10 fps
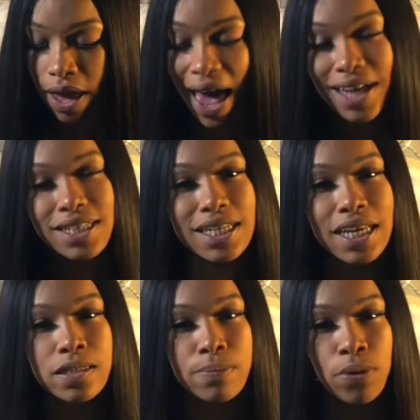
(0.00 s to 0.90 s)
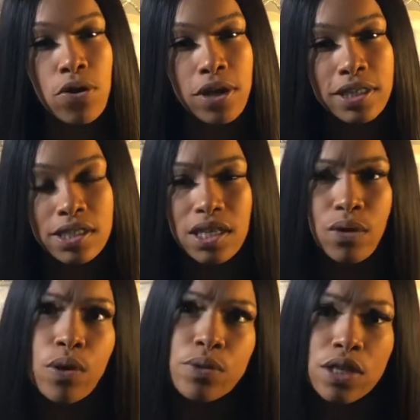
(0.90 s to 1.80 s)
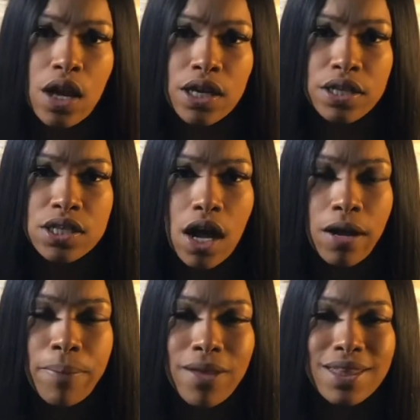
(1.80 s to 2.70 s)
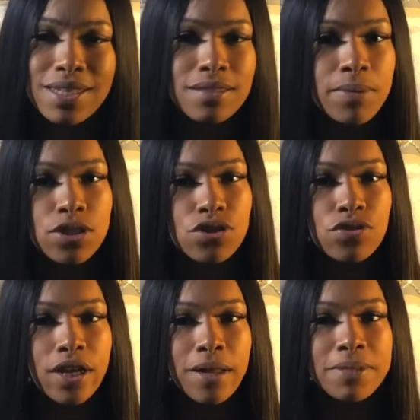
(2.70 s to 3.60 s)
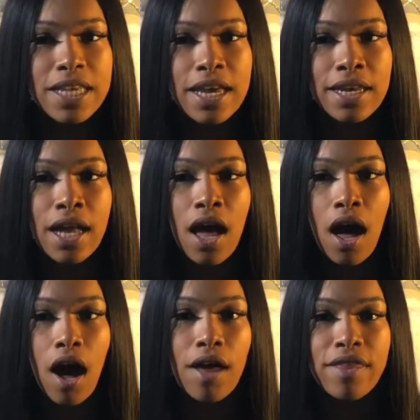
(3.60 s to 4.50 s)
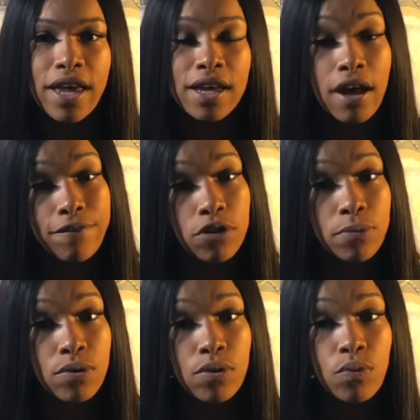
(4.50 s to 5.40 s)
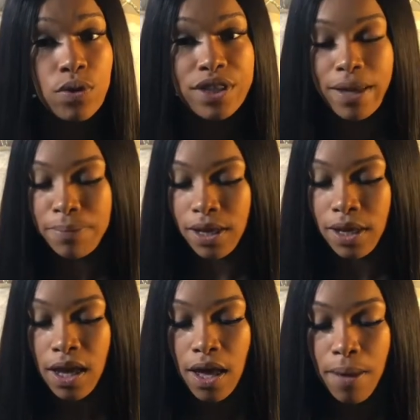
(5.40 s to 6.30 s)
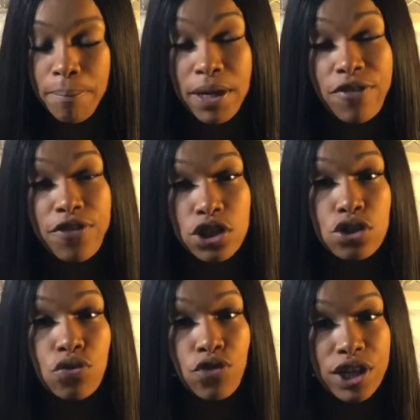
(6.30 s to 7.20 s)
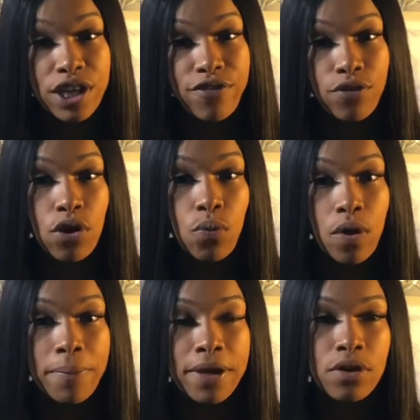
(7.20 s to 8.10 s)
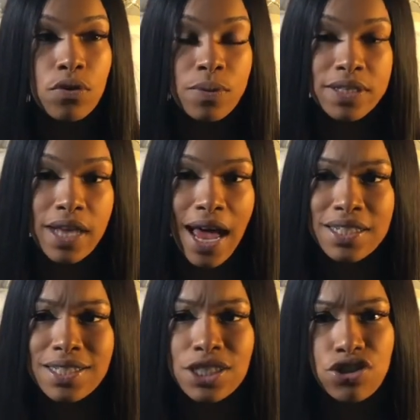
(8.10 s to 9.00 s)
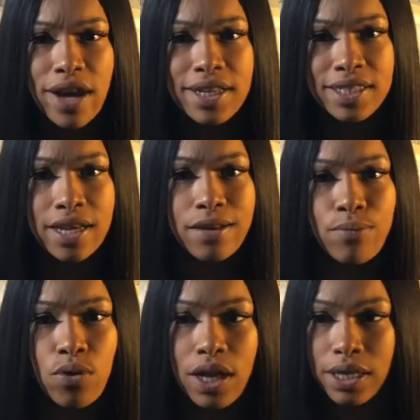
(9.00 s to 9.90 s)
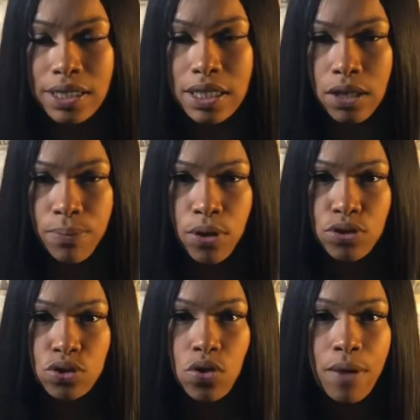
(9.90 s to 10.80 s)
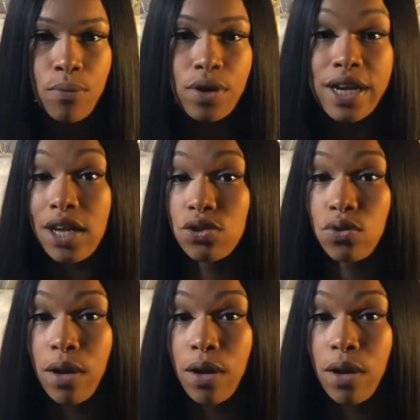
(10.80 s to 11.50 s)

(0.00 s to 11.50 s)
actually explore and see what was all of the talk about these menstrual cups, and are they comfortable? Would they be beneficial really for a woman who was actually trying to take a more holistic approach or a more natural